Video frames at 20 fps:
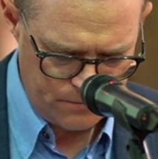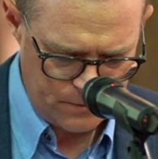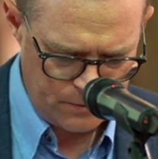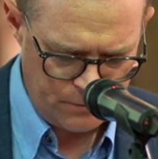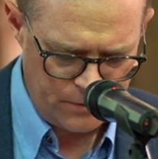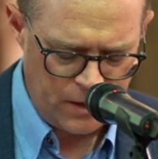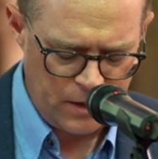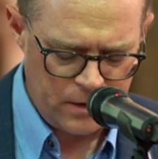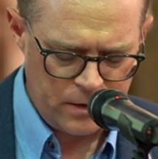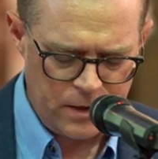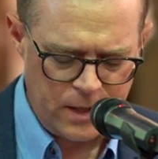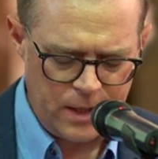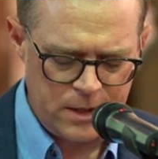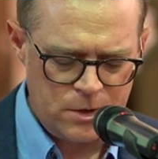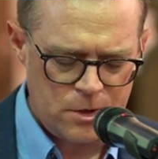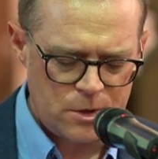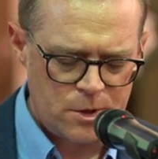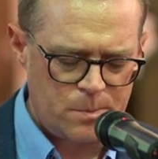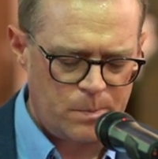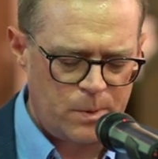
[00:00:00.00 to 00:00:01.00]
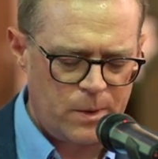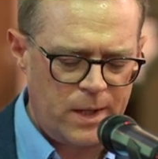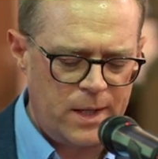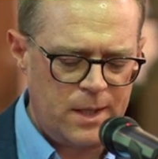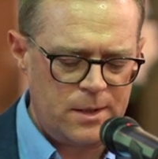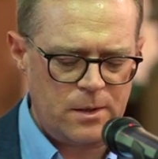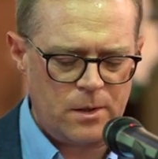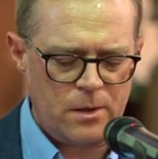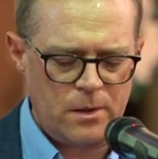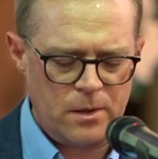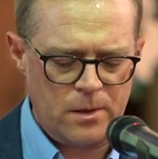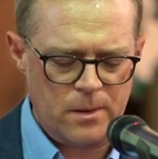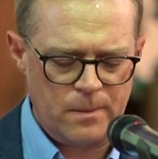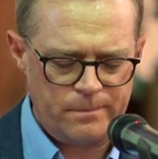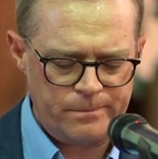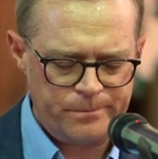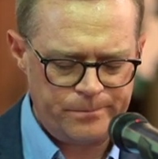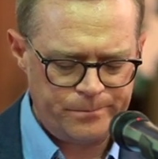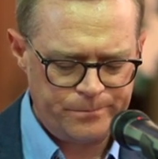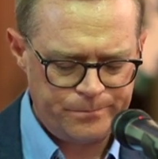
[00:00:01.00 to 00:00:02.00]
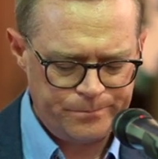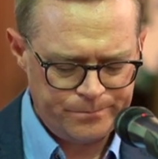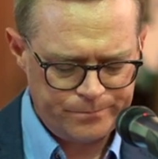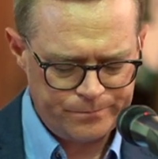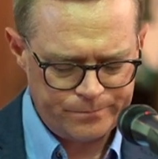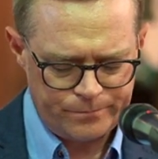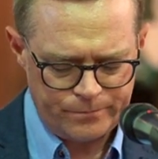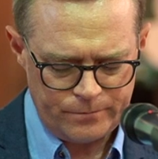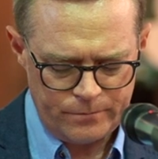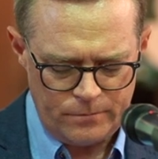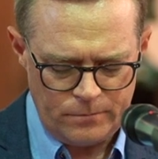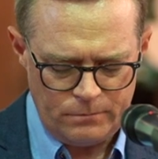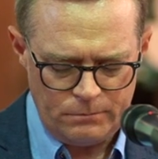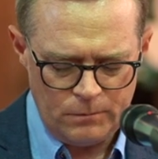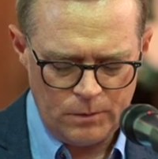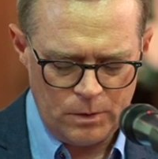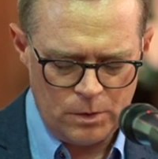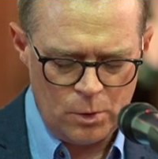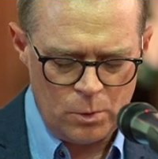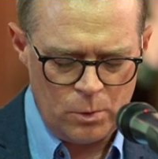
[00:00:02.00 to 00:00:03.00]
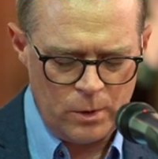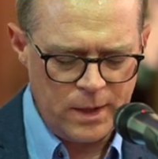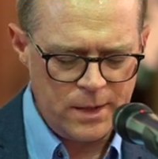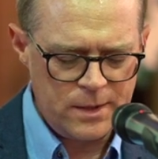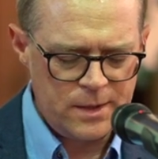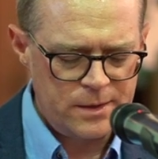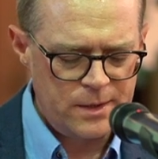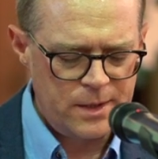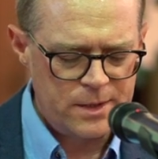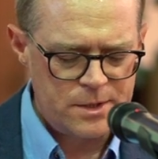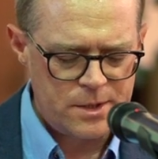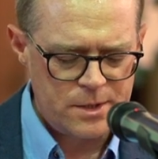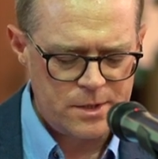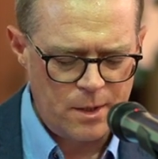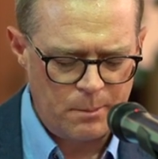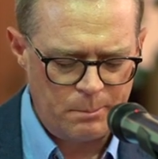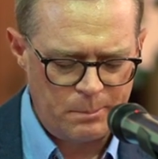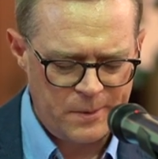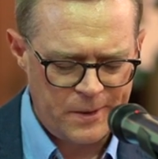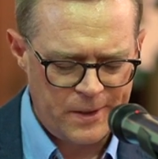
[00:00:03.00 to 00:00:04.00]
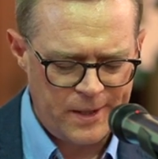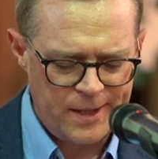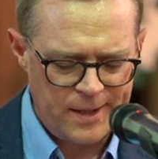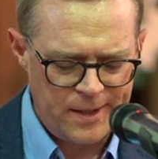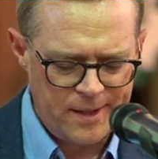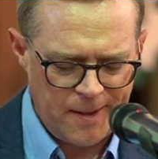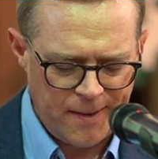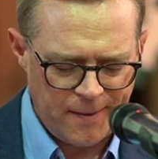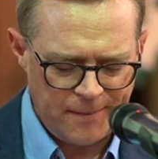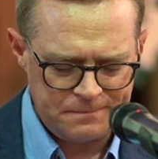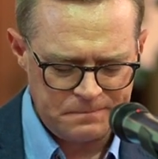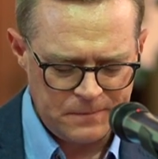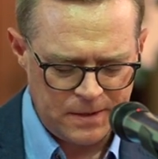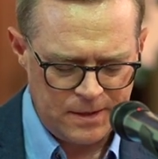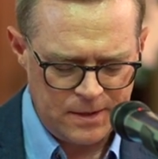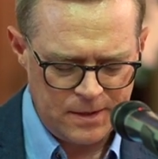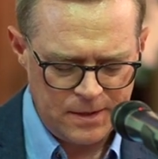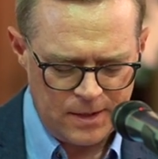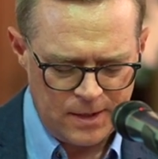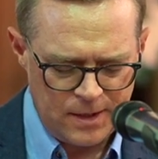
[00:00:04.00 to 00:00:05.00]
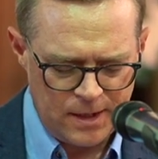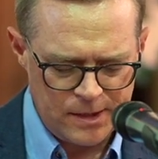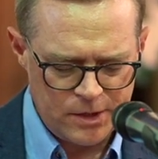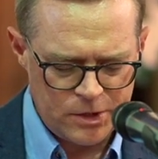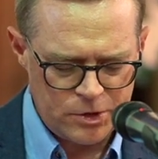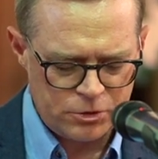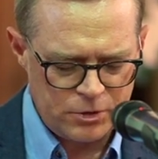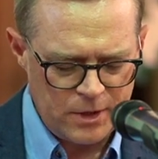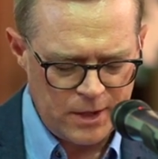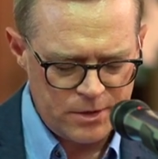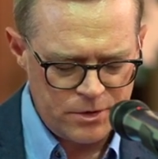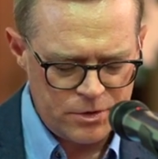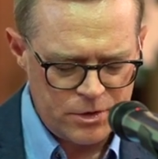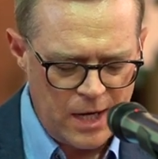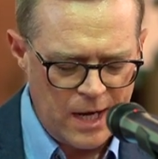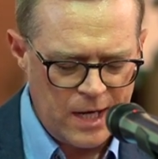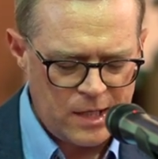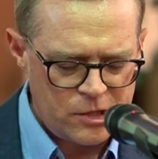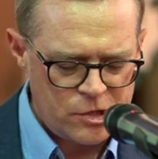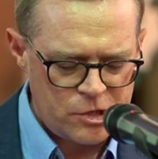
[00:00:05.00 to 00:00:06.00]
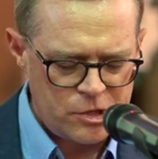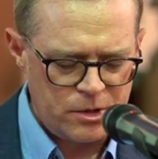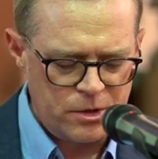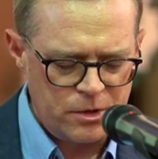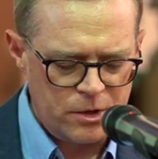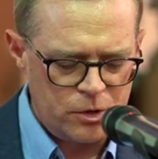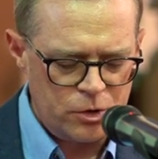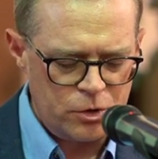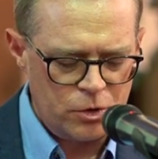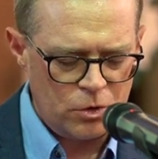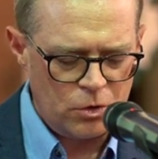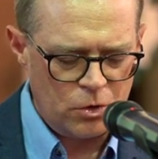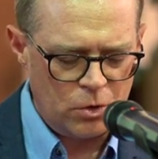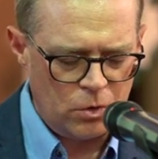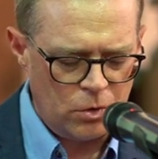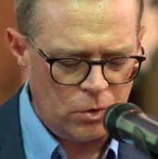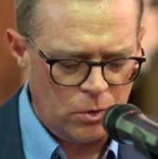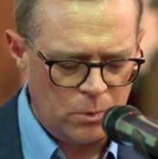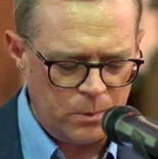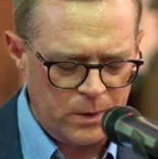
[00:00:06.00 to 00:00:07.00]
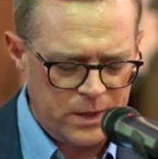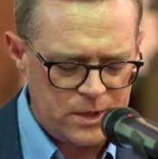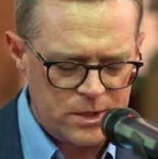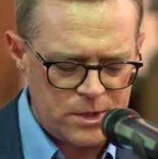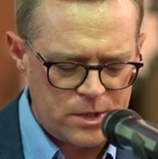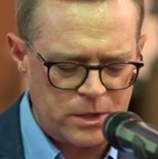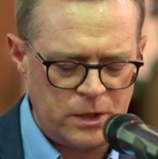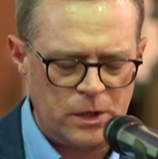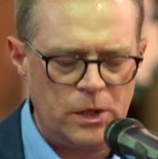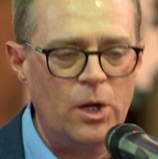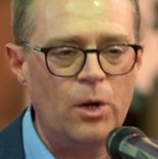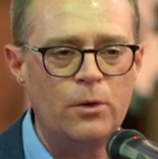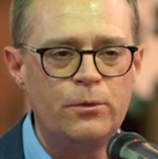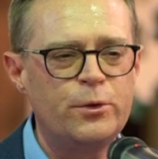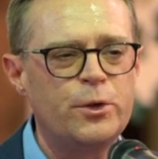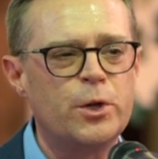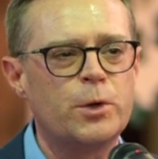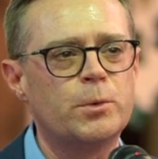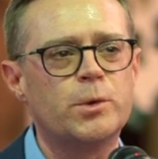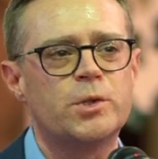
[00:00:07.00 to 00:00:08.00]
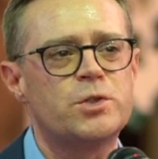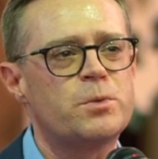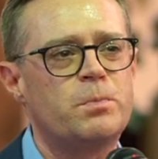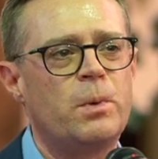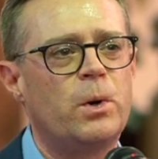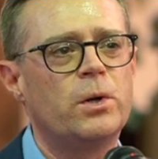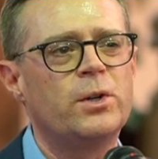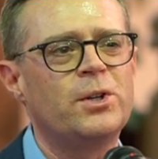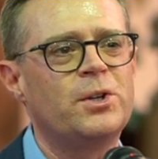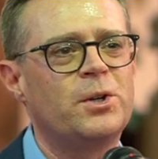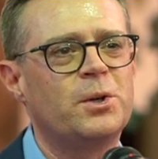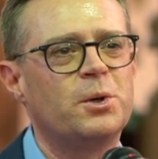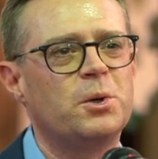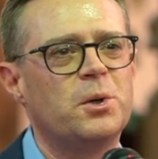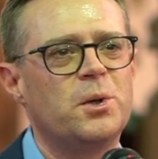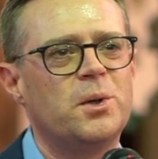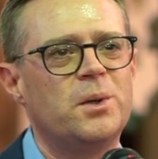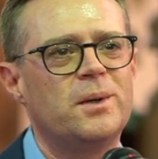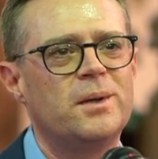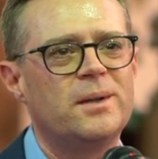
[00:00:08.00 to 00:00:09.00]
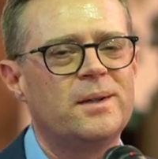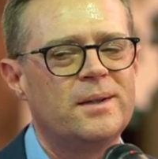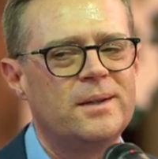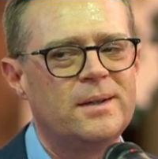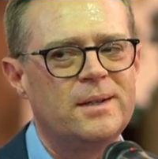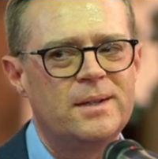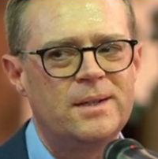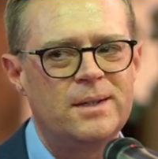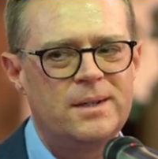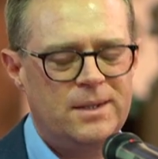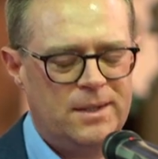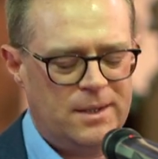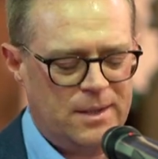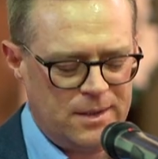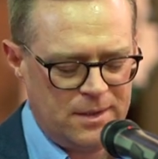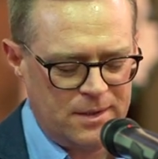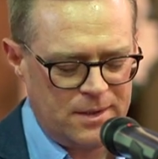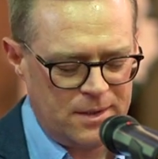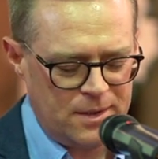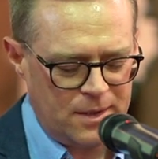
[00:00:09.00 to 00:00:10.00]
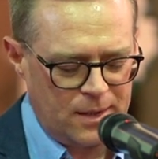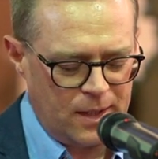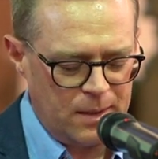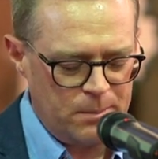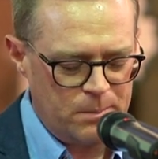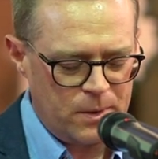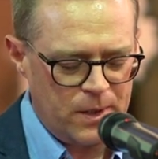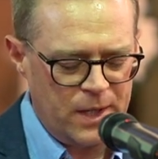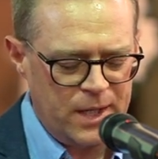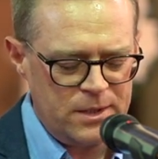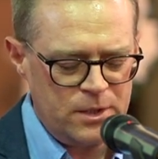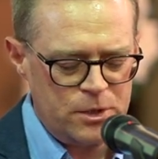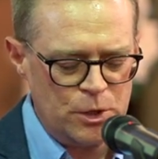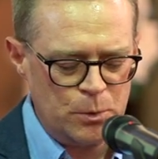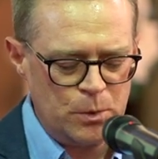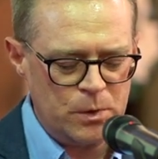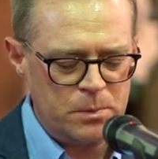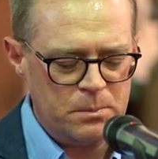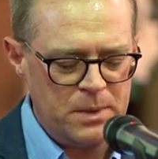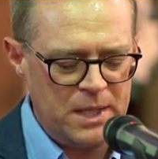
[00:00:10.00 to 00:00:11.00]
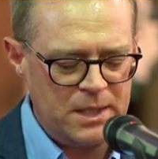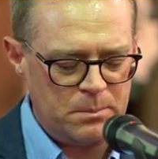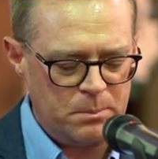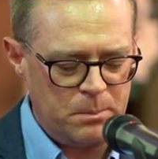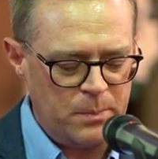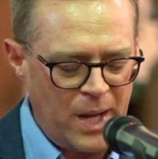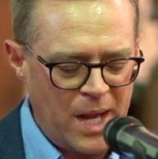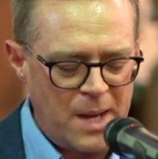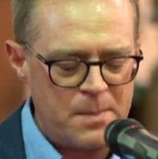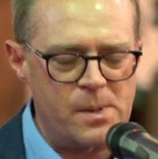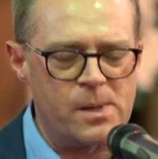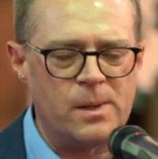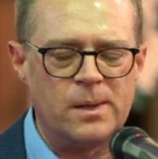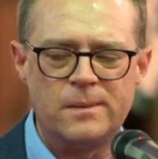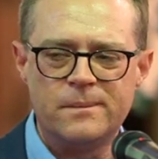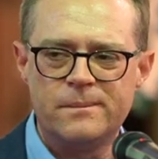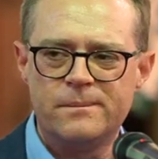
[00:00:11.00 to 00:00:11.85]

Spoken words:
Father, I just pray now, knowing that this is a prayer and a transaction that you always love to respond to. I pray that you would meet people